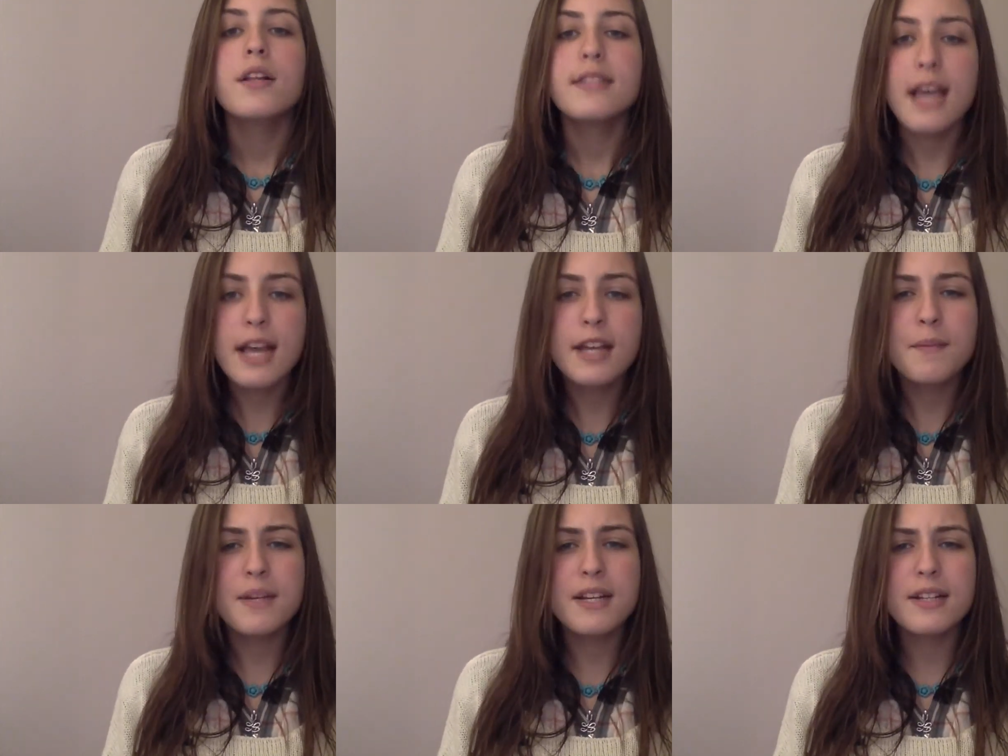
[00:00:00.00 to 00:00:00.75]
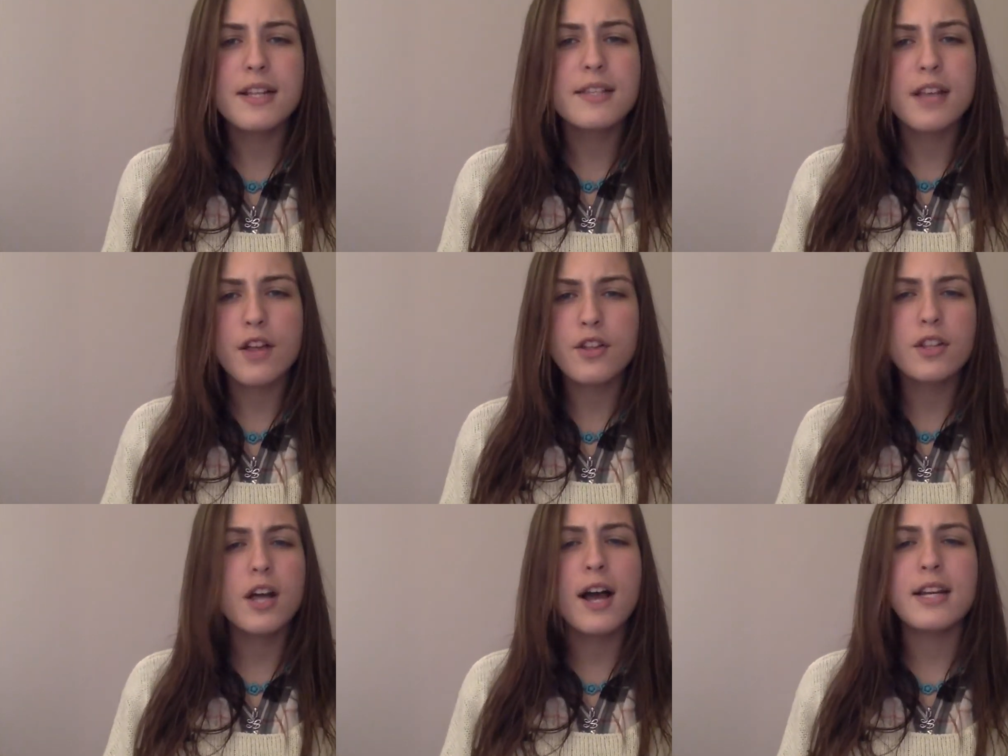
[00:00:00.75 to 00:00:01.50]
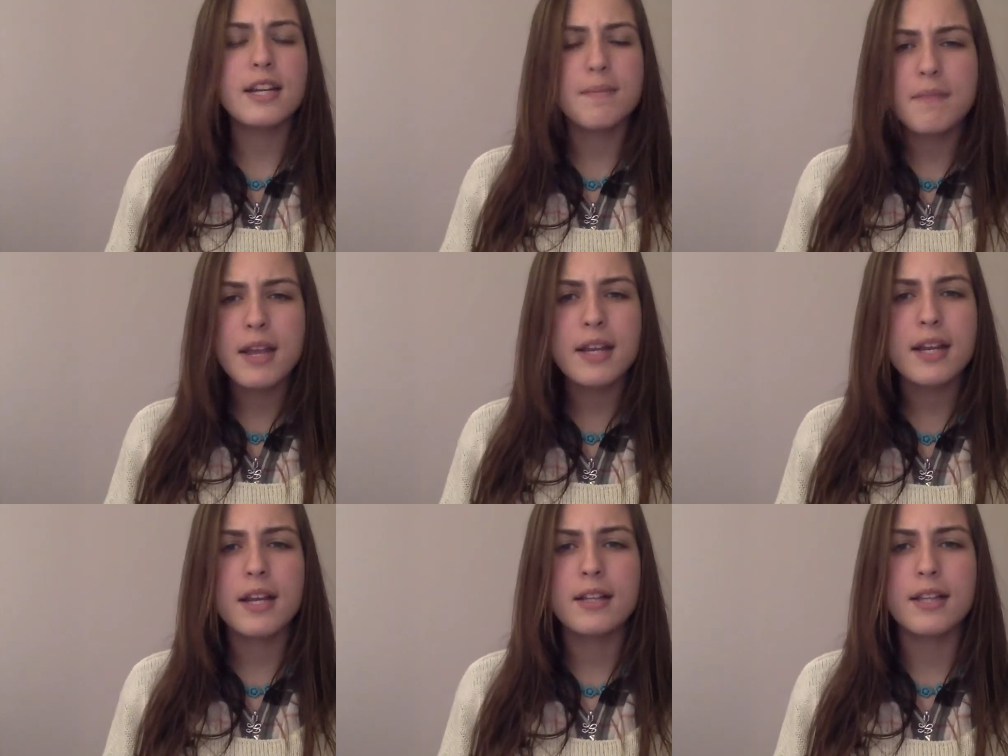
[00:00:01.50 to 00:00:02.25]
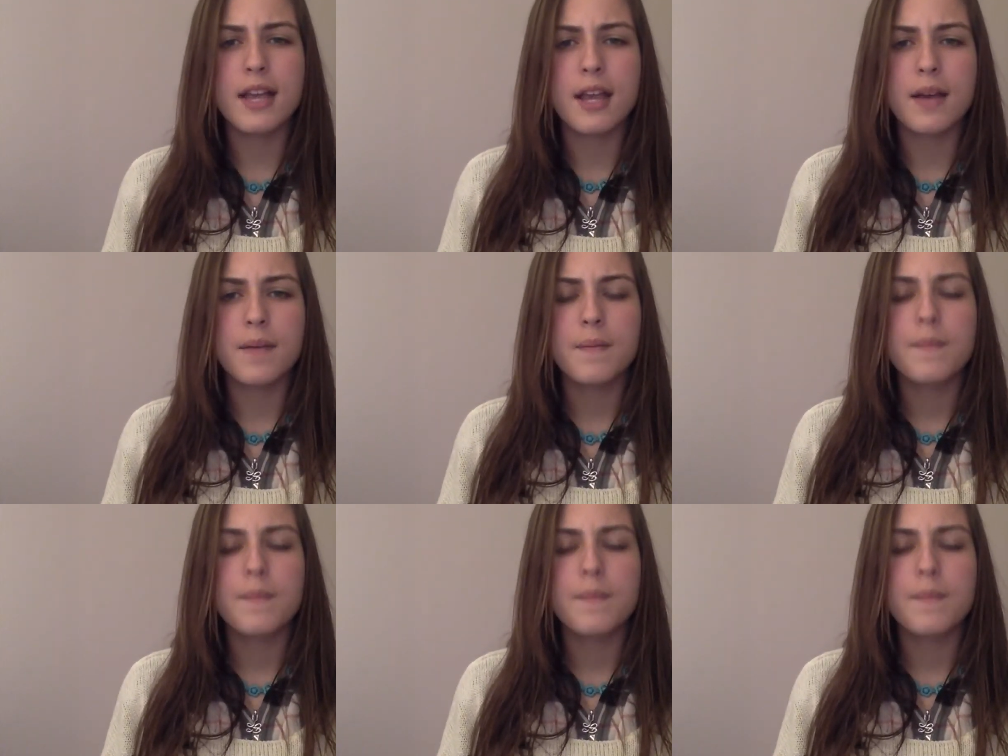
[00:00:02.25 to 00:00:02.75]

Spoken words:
Take me to this other lion immediately."